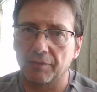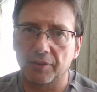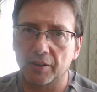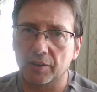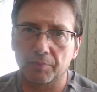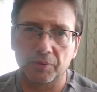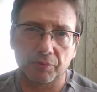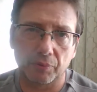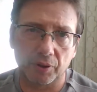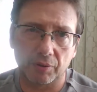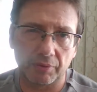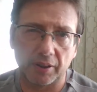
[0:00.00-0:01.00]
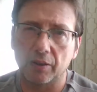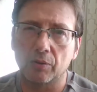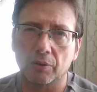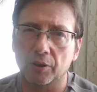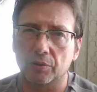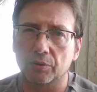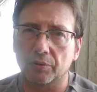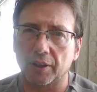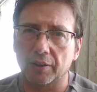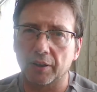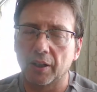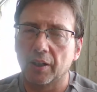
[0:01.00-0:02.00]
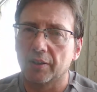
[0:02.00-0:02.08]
years before you're really going to trade.